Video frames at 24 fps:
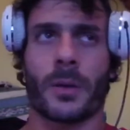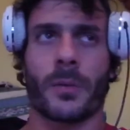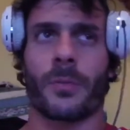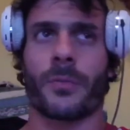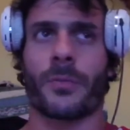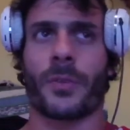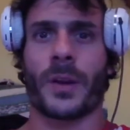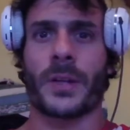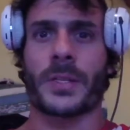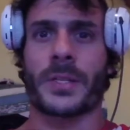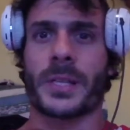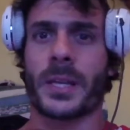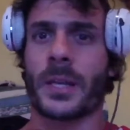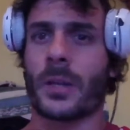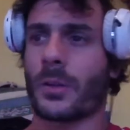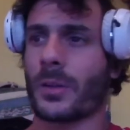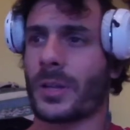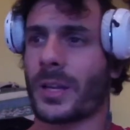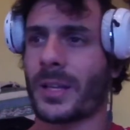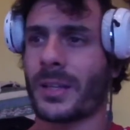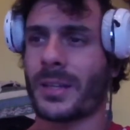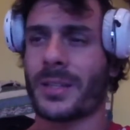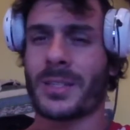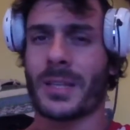frustrated or
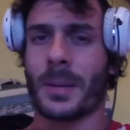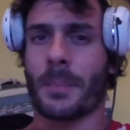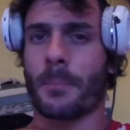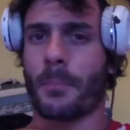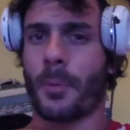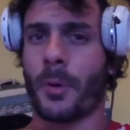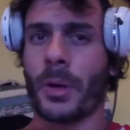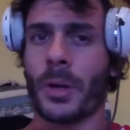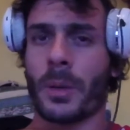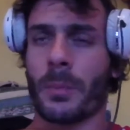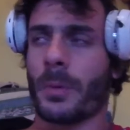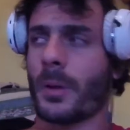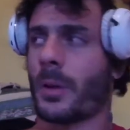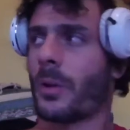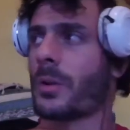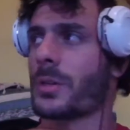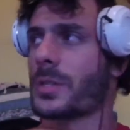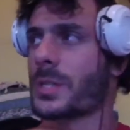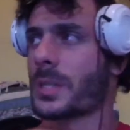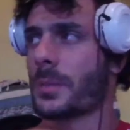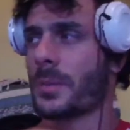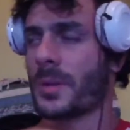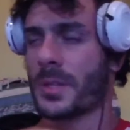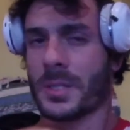get disappointed because
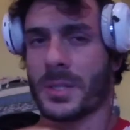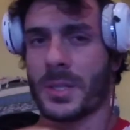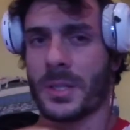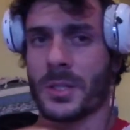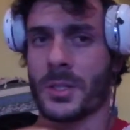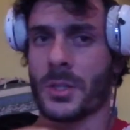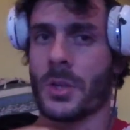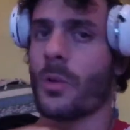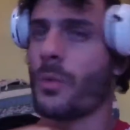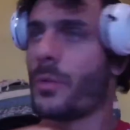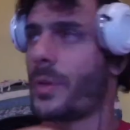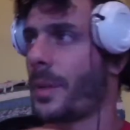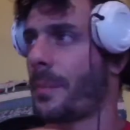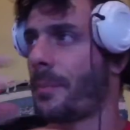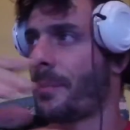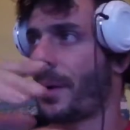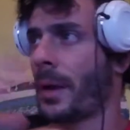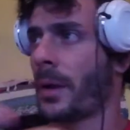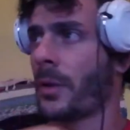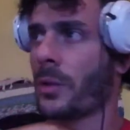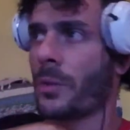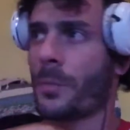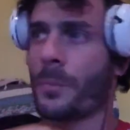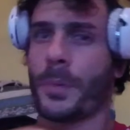someone says no. There are
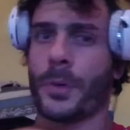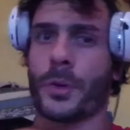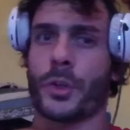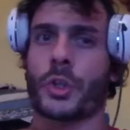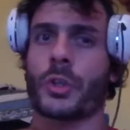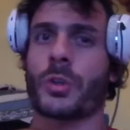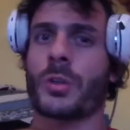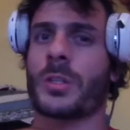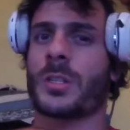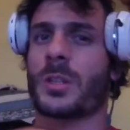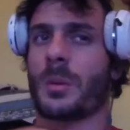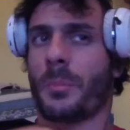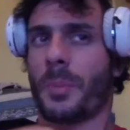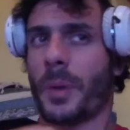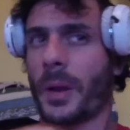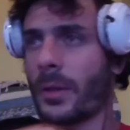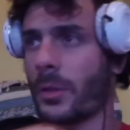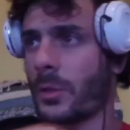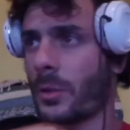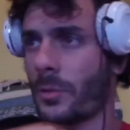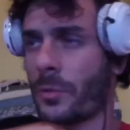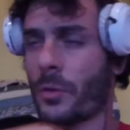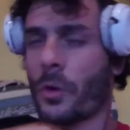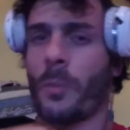plenty of opportunities. There are
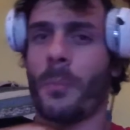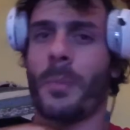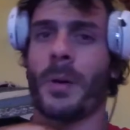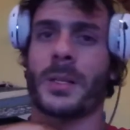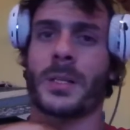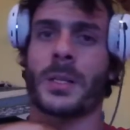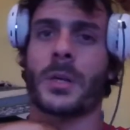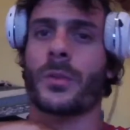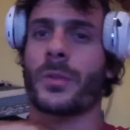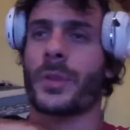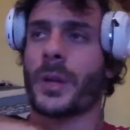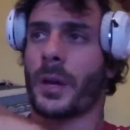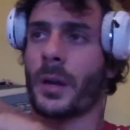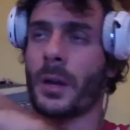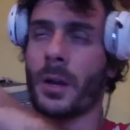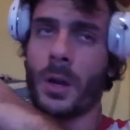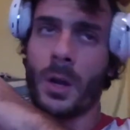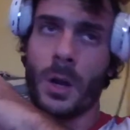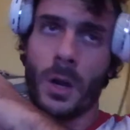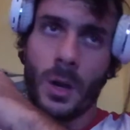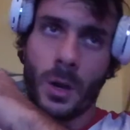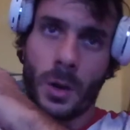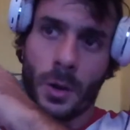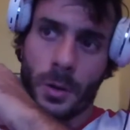plenty of companies out there.
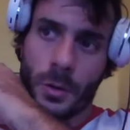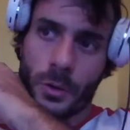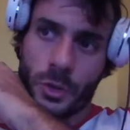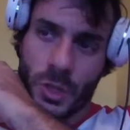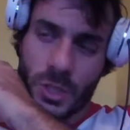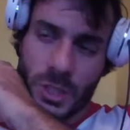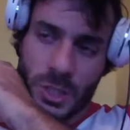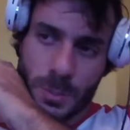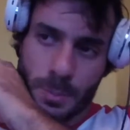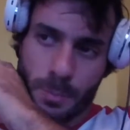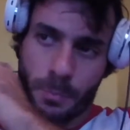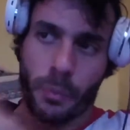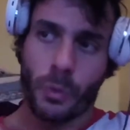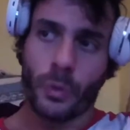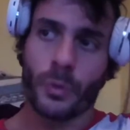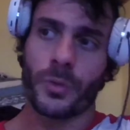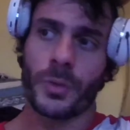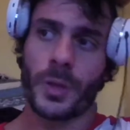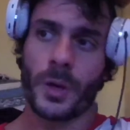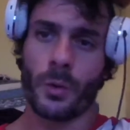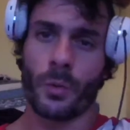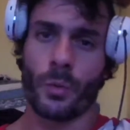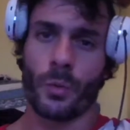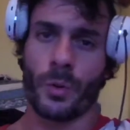Just put
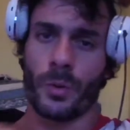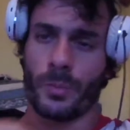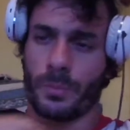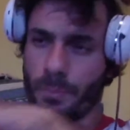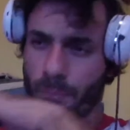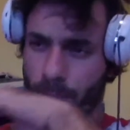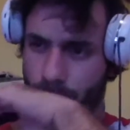the